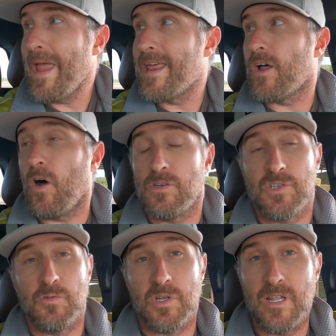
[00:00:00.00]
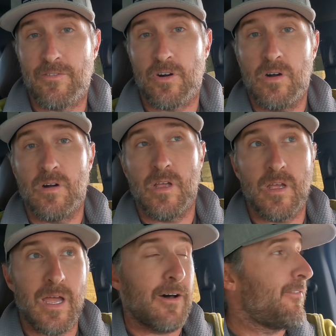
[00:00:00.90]
and also deliver
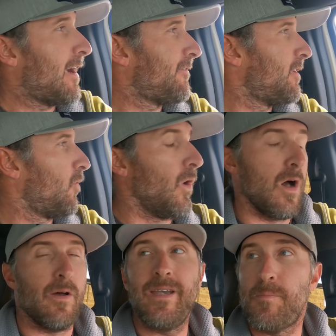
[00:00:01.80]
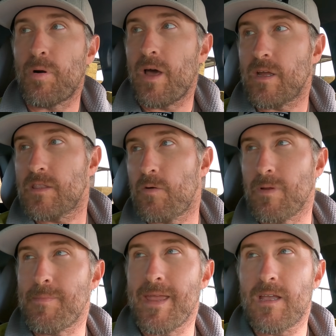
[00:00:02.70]
alfalfa, well, any product that
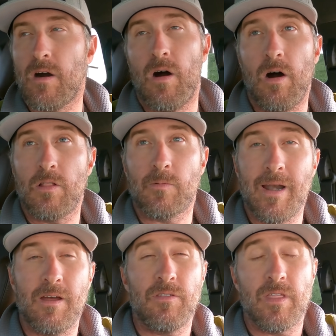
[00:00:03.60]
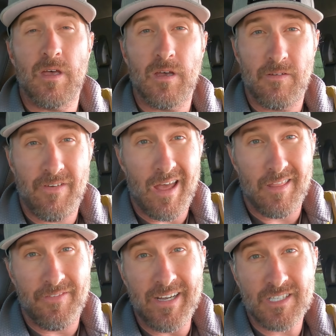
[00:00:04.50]
we make all around
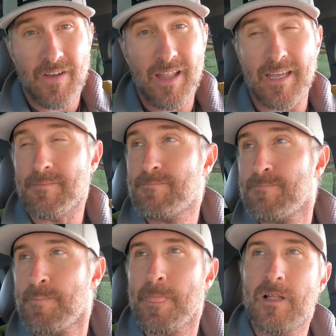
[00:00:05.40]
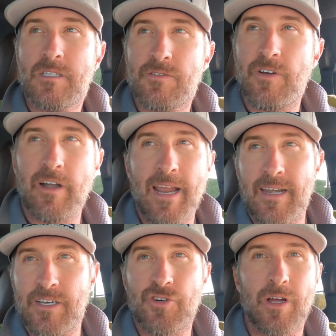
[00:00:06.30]
the Phoenix Valley. It's a very
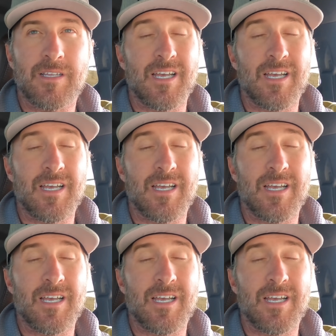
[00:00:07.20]
handy truck.